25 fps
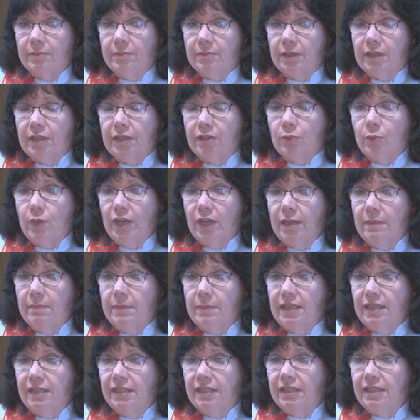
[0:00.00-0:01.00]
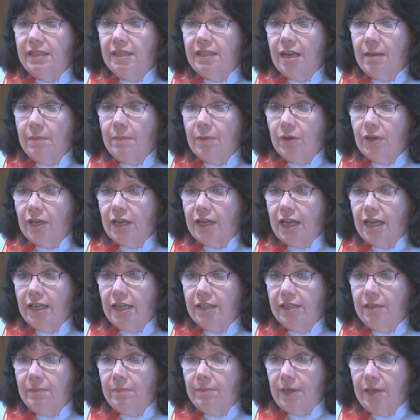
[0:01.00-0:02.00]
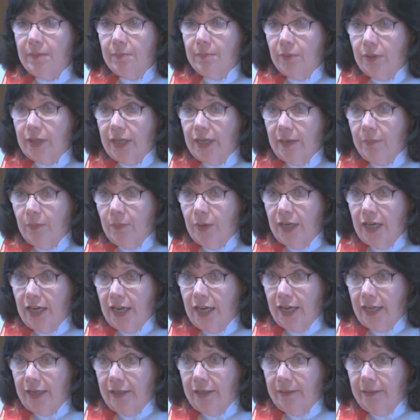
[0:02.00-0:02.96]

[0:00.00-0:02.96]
because we can be stubborn, cussed people, can we not?